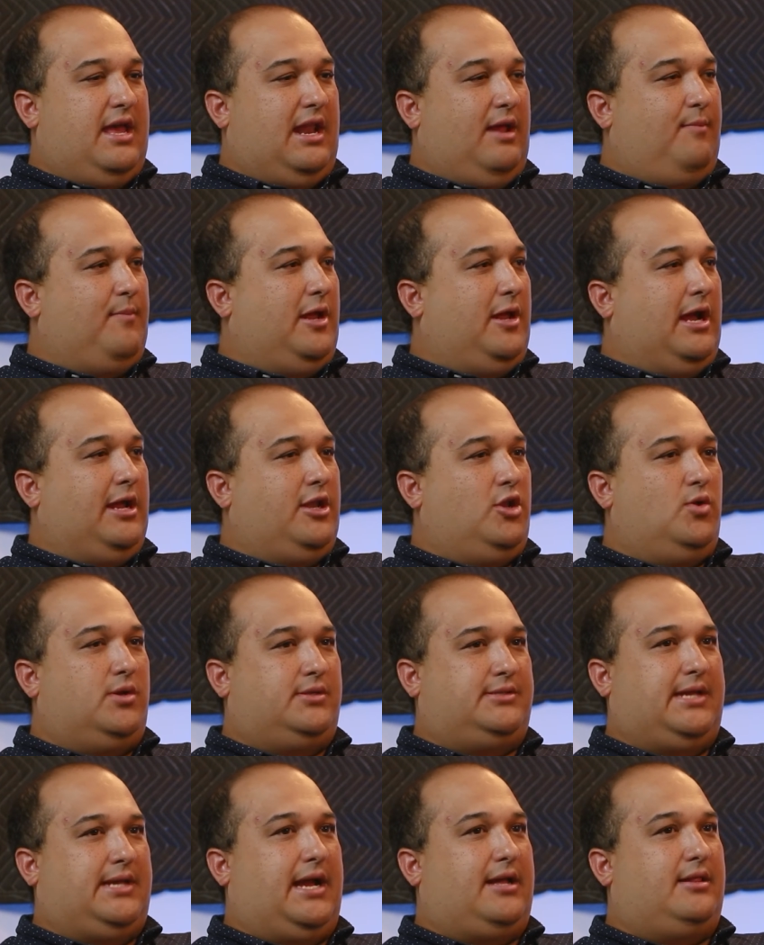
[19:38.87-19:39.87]
And I ma- I knew
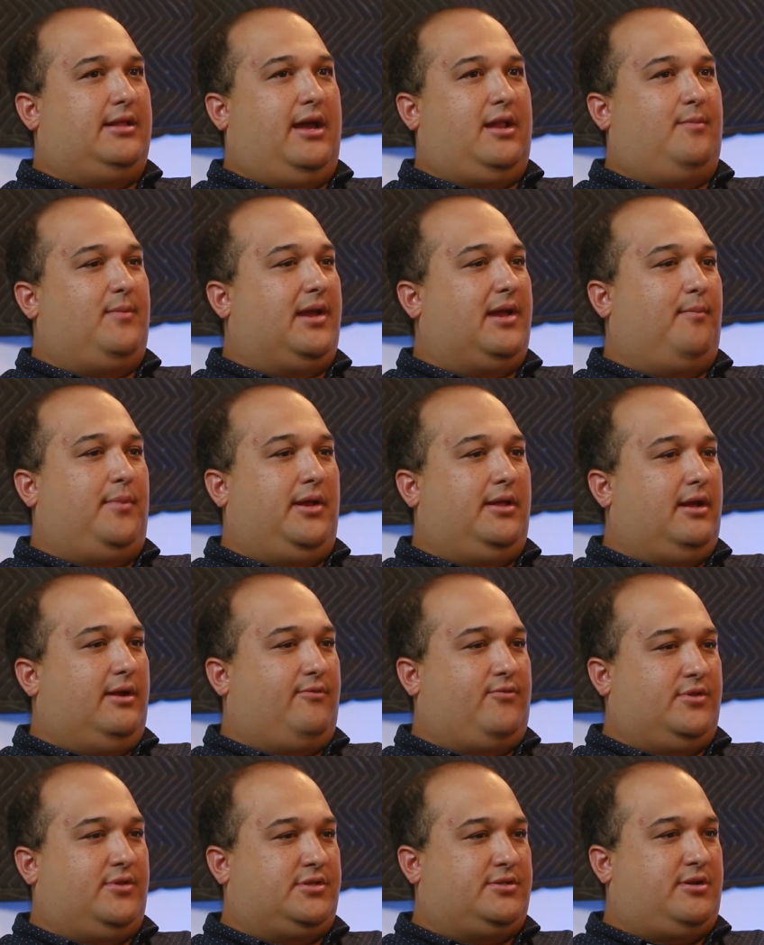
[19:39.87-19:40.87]
exactly how to make a beeline
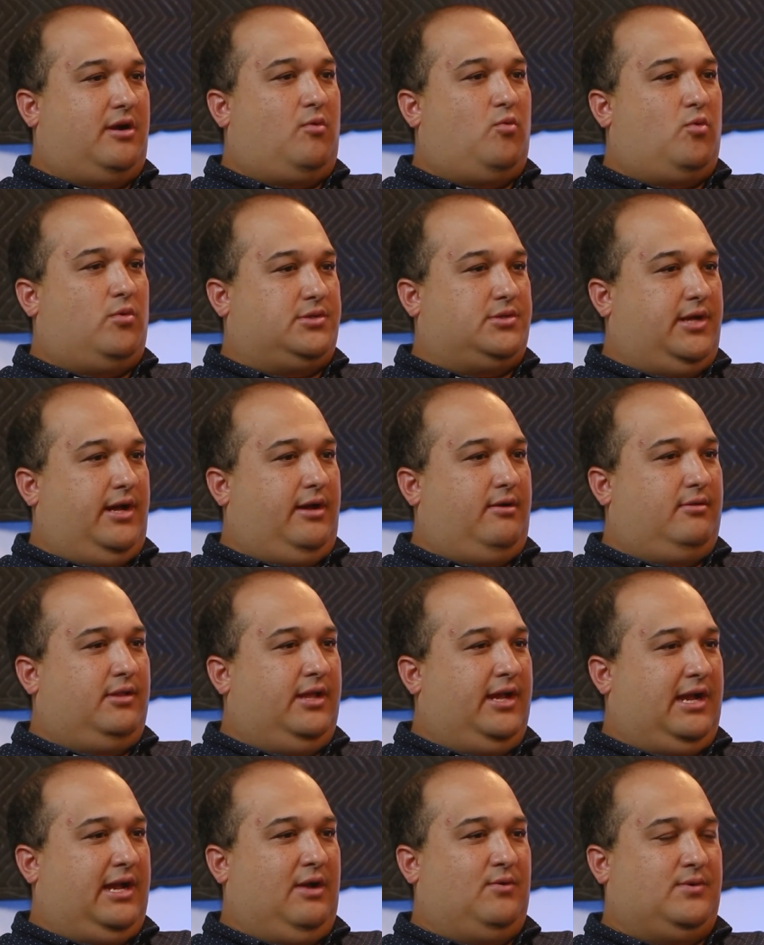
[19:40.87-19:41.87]
for the Star Wars aisle. Mm-hmm.
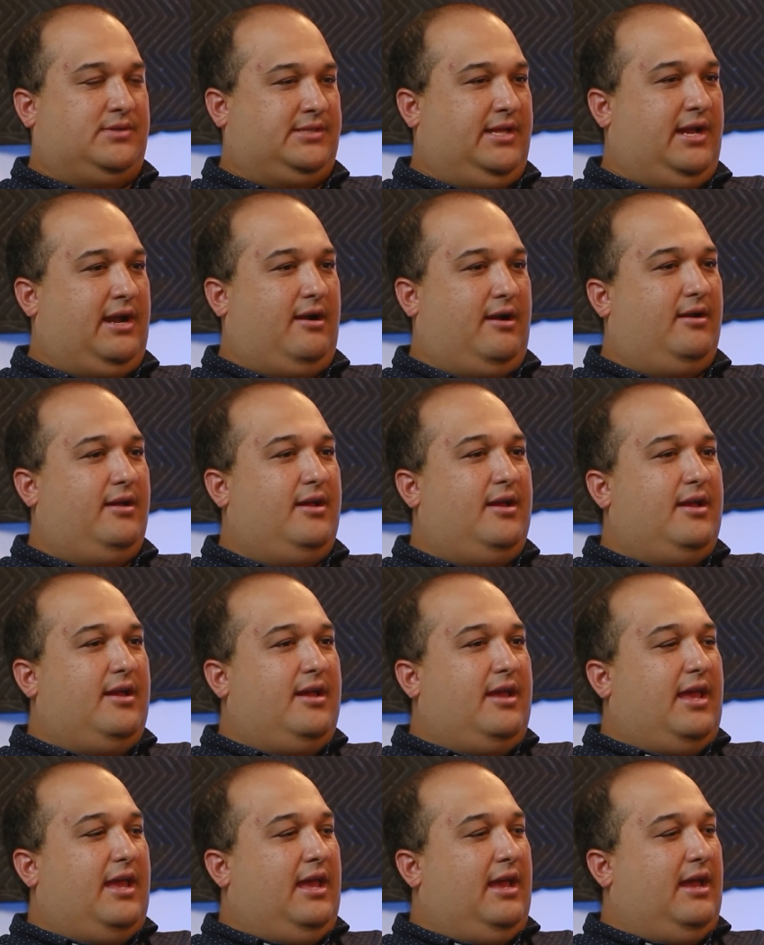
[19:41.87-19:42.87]
Like I was mm-hmm. there,
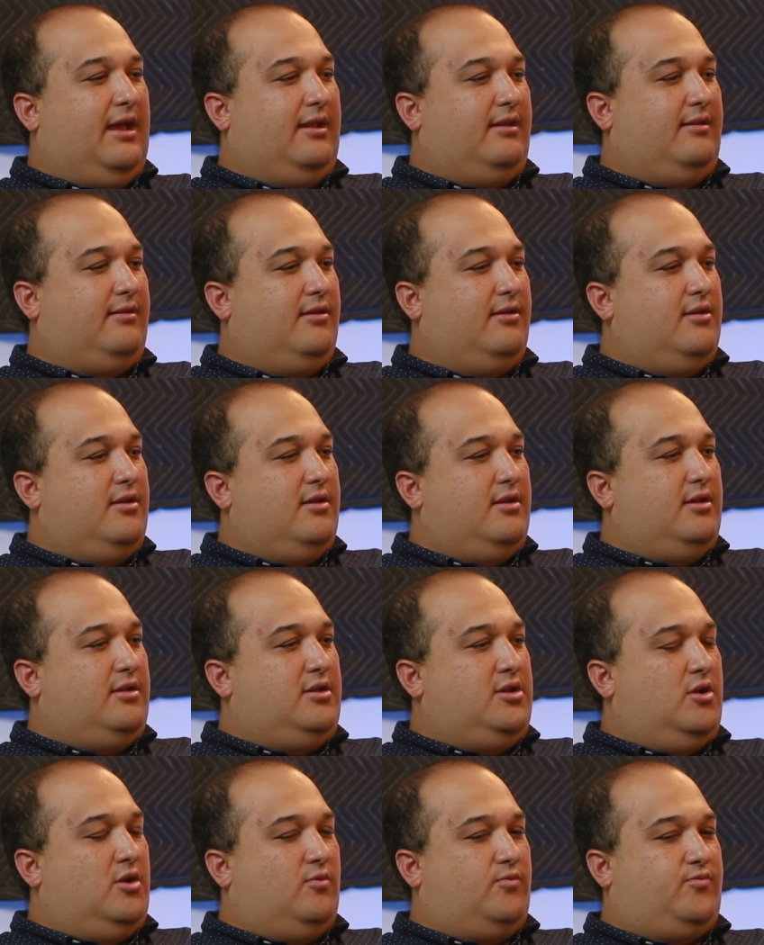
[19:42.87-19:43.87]
and
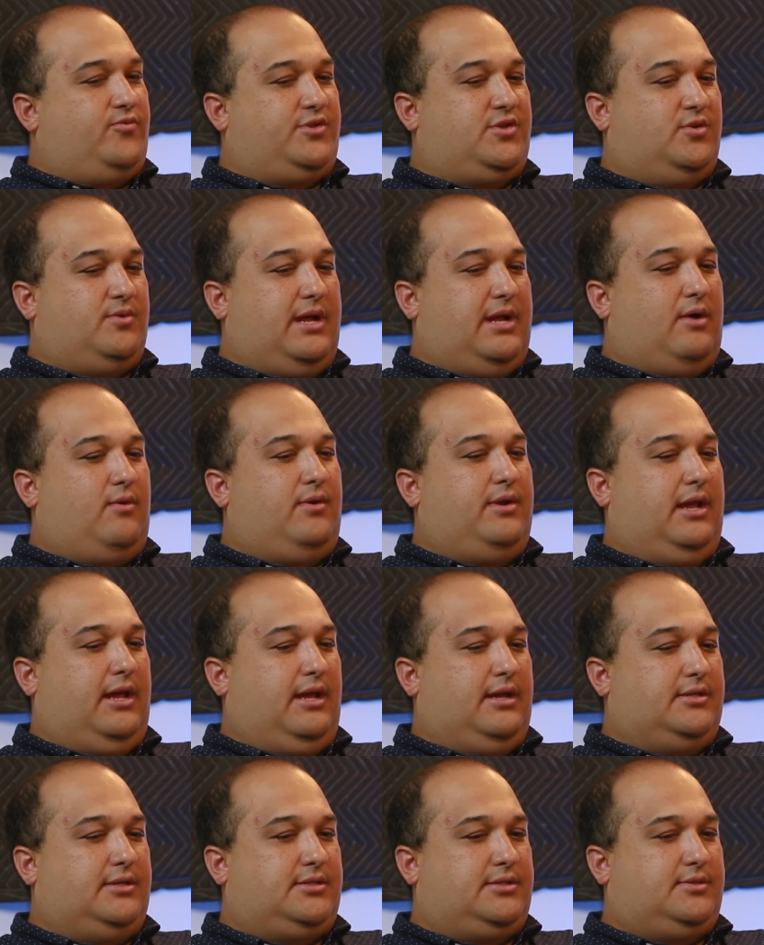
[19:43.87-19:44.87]
you know, so
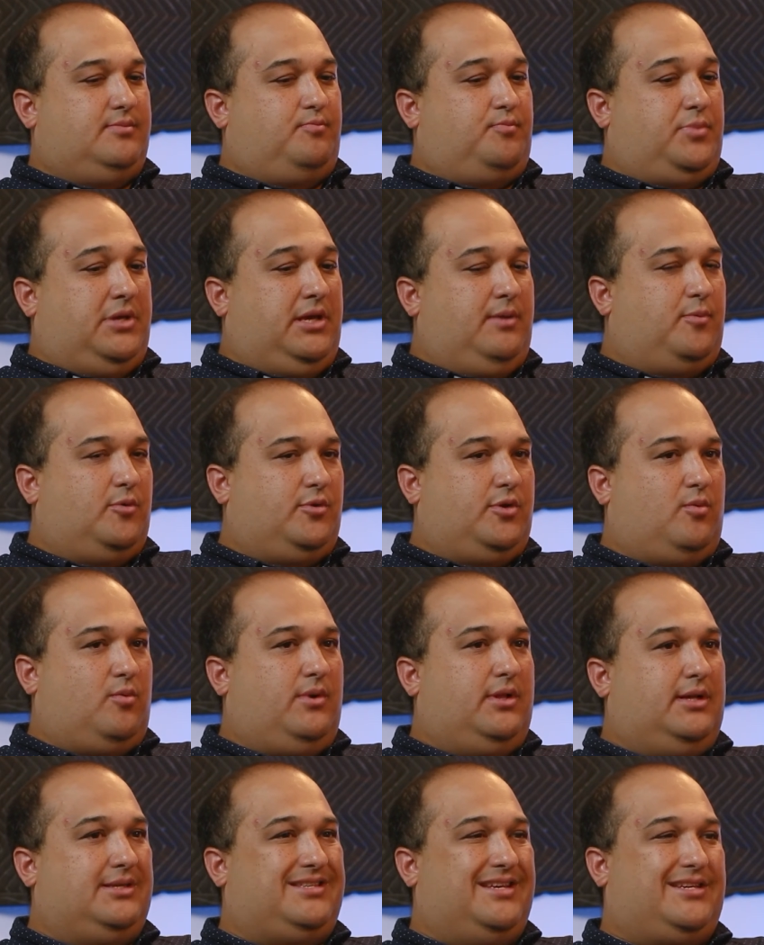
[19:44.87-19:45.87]
nowadays people don't
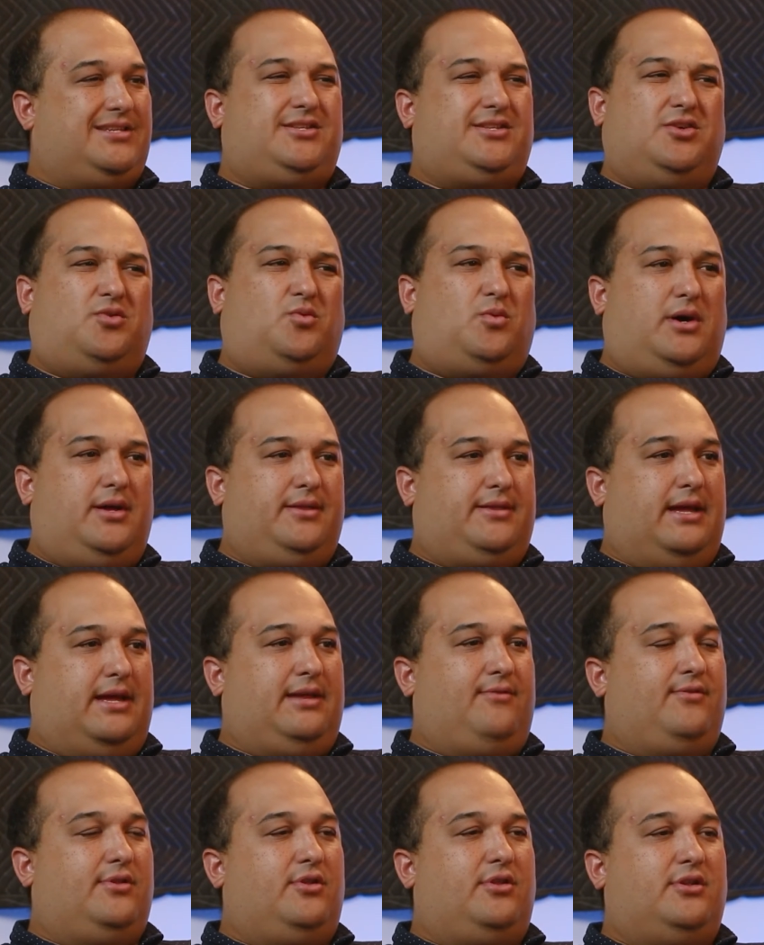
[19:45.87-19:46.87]
realize they still want that,
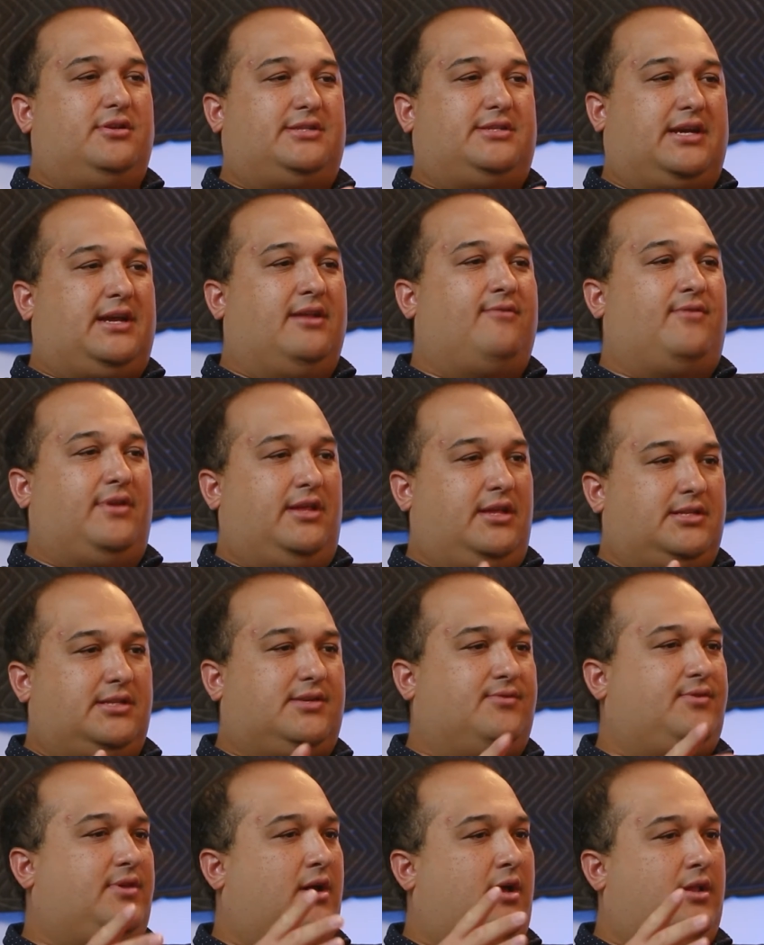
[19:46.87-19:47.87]
even though there's the convenience
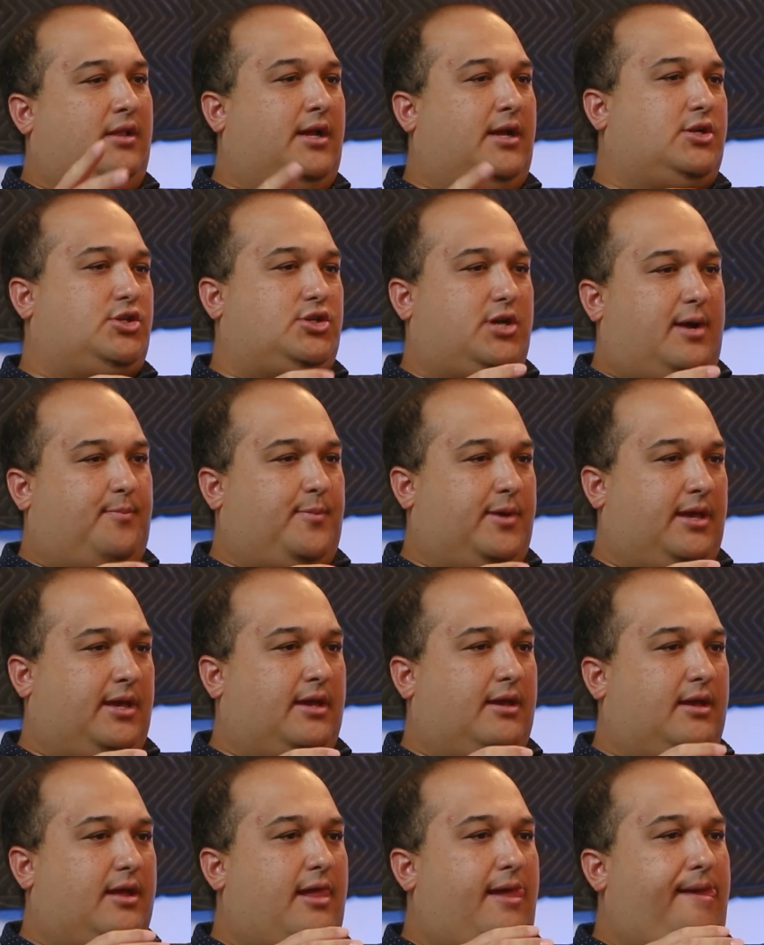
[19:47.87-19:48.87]
of the online
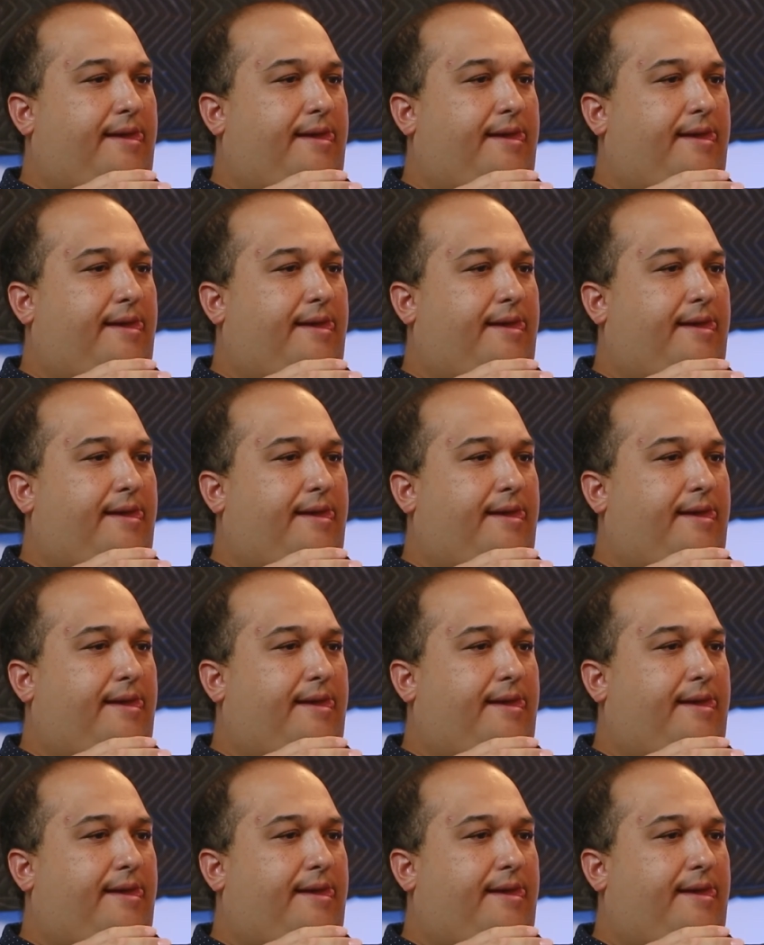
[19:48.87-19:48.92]
shopping,